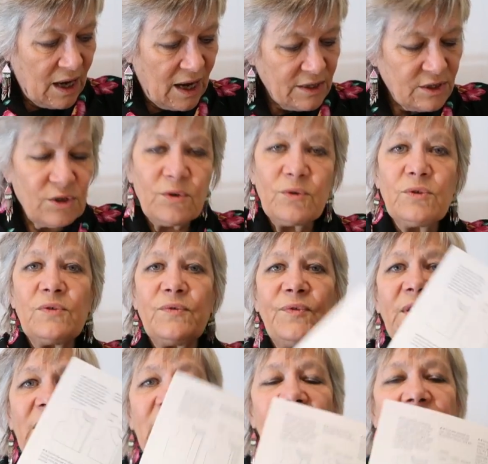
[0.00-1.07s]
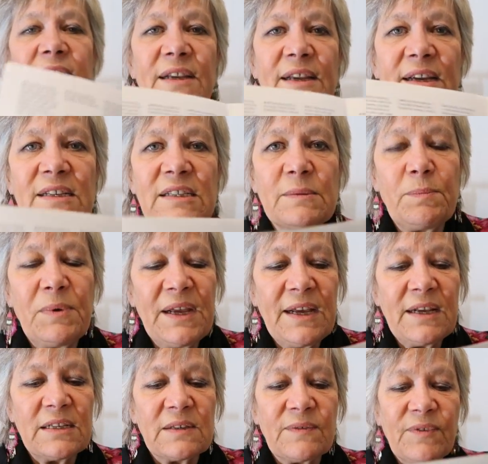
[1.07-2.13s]
I don't feel that it
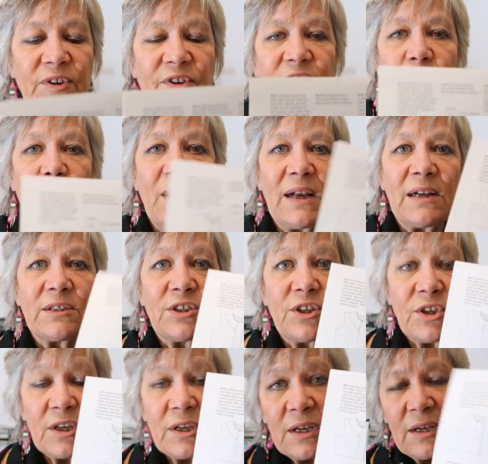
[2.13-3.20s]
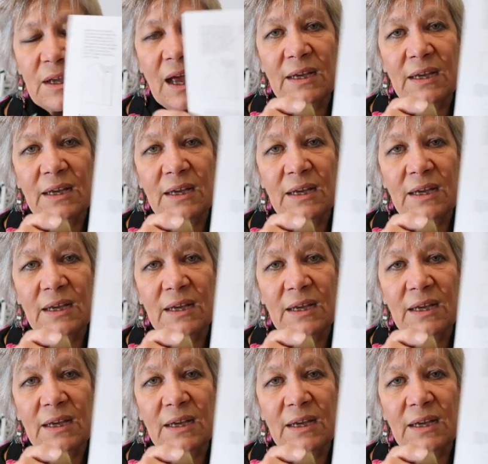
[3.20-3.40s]
explains very well to the...